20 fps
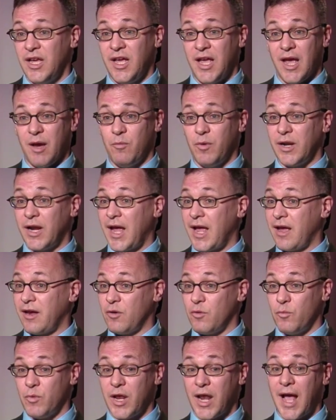And when I,
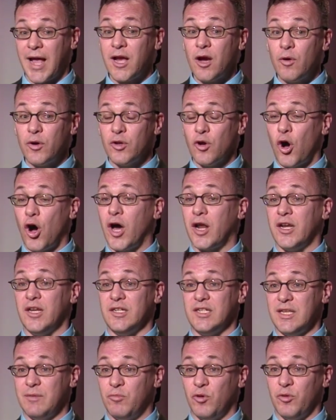when I go and audit
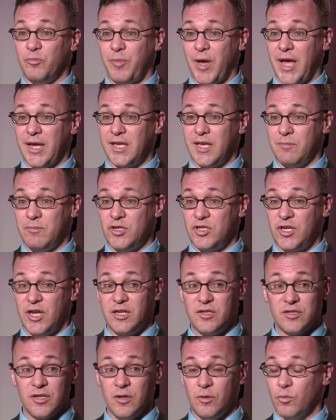Diebold banking machines,